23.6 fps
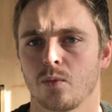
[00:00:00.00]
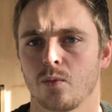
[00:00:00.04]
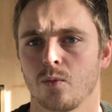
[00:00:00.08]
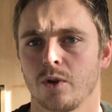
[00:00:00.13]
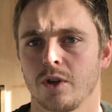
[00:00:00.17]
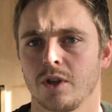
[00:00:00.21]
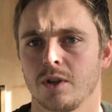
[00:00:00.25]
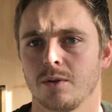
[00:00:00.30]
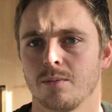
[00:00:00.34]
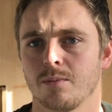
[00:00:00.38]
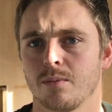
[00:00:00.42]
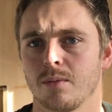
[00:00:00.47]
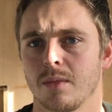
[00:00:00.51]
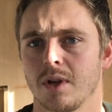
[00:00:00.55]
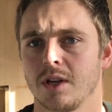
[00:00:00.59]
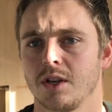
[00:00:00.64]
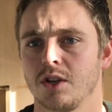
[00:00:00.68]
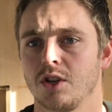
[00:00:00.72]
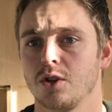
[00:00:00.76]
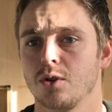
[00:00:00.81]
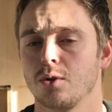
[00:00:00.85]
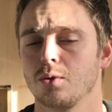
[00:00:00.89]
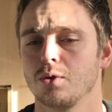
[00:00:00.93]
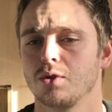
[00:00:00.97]
We
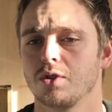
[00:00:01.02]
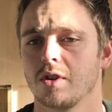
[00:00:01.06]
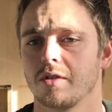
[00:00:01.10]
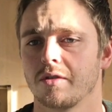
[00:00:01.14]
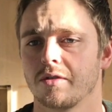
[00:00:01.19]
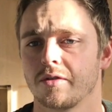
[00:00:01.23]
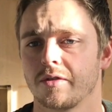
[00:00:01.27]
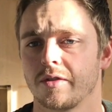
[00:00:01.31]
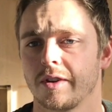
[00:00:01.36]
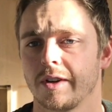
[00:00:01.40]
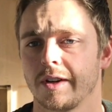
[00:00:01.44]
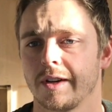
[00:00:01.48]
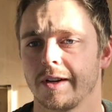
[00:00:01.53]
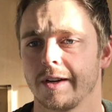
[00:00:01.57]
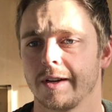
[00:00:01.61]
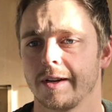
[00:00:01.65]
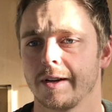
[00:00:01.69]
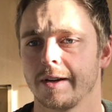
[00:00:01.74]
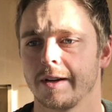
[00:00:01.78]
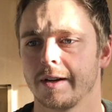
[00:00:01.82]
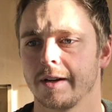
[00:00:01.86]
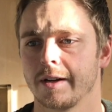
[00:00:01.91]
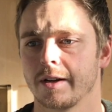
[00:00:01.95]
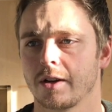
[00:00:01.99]
made use of
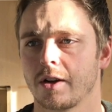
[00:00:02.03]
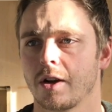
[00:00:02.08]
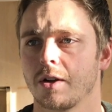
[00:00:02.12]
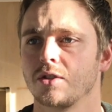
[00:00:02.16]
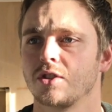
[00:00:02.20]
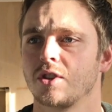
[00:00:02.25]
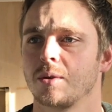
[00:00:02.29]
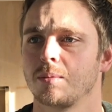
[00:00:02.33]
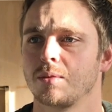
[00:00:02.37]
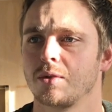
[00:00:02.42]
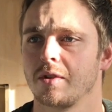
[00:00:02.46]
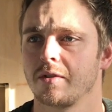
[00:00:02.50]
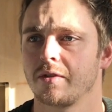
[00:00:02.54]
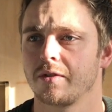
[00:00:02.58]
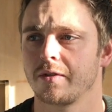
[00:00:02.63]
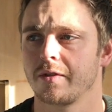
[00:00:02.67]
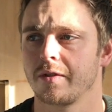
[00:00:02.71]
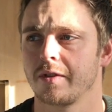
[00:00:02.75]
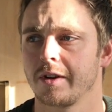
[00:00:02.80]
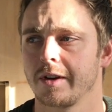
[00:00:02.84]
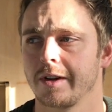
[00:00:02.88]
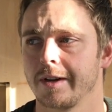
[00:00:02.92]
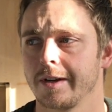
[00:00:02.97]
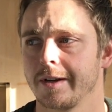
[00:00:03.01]
a concept of
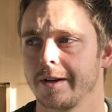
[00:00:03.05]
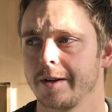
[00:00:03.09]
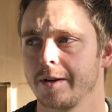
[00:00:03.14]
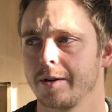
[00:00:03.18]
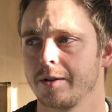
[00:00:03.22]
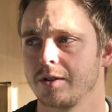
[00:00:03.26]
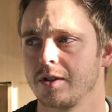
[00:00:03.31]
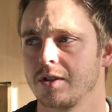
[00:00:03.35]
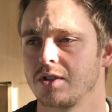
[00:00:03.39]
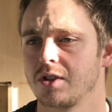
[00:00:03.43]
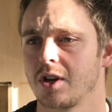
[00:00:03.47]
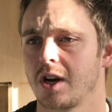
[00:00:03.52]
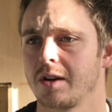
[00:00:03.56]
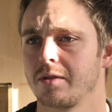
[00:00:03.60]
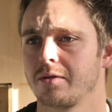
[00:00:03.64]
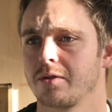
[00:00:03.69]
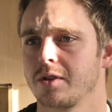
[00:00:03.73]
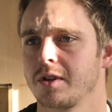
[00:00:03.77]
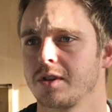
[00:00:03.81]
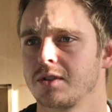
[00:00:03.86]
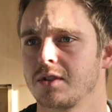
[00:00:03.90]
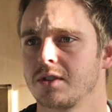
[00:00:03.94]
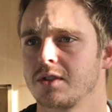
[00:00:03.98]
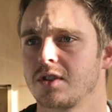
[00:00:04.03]
design
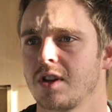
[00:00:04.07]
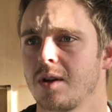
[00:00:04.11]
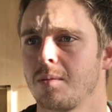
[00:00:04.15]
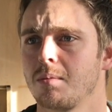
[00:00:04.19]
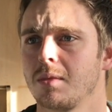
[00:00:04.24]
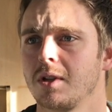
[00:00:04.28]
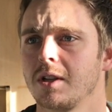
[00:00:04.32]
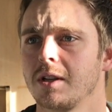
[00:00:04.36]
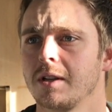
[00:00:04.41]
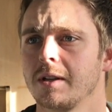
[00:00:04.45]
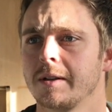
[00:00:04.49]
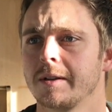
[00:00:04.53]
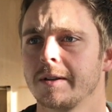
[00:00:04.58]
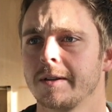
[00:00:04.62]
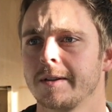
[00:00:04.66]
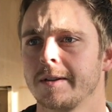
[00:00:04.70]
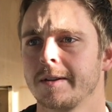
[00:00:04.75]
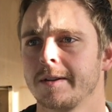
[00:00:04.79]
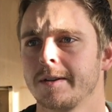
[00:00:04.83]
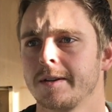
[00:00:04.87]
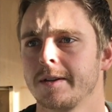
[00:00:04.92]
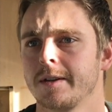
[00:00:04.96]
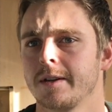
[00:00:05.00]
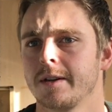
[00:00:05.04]
for disassembly
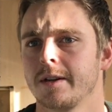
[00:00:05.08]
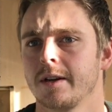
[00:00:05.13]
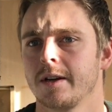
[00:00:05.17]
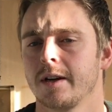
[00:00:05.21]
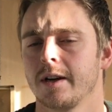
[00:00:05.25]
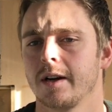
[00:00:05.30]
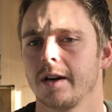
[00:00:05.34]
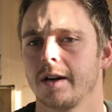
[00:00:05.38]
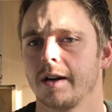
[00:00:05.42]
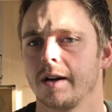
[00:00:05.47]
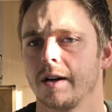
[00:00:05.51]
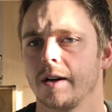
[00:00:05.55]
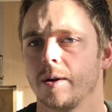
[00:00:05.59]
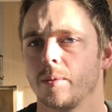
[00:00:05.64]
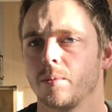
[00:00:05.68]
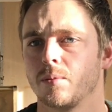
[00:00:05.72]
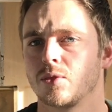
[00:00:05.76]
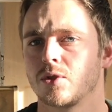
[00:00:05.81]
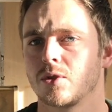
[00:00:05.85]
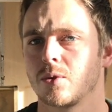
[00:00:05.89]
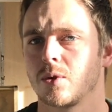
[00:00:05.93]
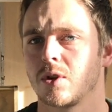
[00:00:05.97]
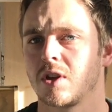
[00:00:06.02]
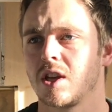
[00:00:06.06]

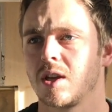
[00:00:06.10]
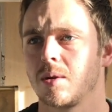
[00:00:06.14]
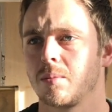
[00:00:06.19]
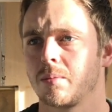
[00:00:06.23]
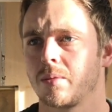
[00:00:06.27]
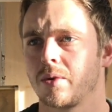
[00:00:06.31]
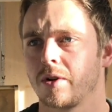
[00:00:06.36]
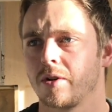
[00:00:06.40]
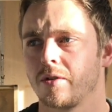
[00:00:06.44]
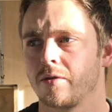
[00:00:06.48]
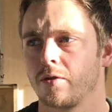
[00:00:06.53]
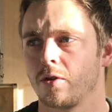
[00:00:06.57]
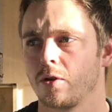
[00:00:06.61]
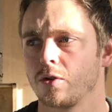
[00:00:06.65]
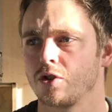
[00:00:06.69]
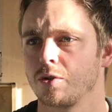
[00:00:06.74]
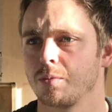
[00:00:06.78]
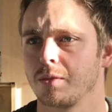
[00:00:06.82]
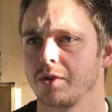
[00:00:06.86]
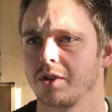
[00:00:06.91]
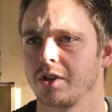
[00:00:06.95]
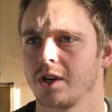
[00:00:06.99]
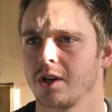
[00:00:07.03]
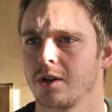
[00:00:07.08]
to keep
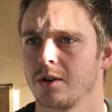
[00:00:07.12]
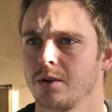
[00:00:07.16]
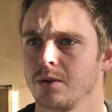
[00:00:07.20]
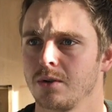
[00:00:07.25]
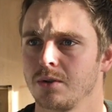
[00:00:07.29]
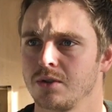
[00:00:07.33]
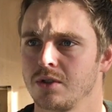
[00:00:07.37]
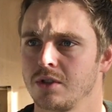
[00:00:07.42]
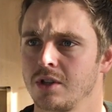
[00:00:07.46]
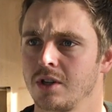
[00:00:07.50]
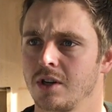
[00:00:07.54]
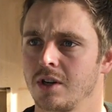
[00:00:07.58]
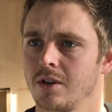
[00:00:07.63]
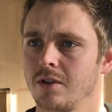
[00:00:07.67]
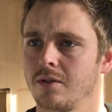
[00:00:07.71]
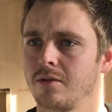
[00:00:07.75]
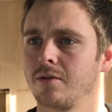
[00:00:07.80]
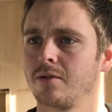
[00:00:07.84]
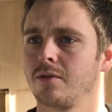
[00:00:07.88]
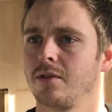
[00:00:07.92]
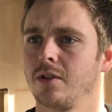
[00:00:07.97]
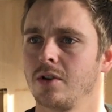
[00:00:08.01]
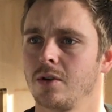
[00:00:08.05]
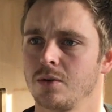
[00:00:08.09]
virgin materials in their
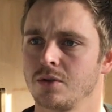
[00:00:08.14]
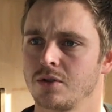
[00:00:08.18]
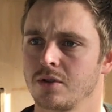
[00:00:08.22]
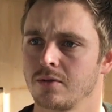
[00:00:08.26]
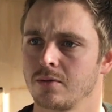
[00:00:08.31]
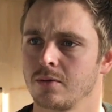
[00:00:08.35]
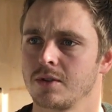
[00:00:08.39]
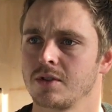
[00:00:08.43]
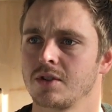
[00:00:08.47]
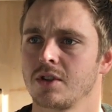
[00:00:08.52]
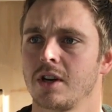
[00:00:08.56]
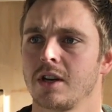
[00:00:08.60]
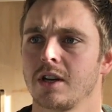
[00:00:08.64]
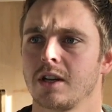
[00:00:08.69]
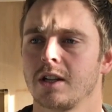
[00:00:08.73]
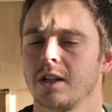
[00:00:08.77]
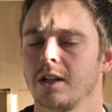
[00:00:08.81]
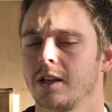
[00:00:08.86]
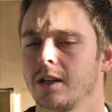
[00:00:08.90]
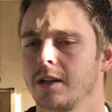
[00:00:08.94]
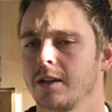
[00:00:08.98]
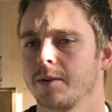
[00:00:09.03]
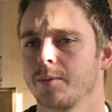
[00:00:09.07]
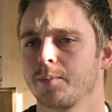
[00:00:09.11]
flows of
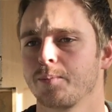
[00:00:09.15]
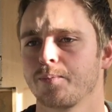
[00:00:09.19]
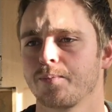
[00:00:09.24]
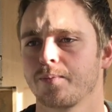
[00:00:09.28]
recycling.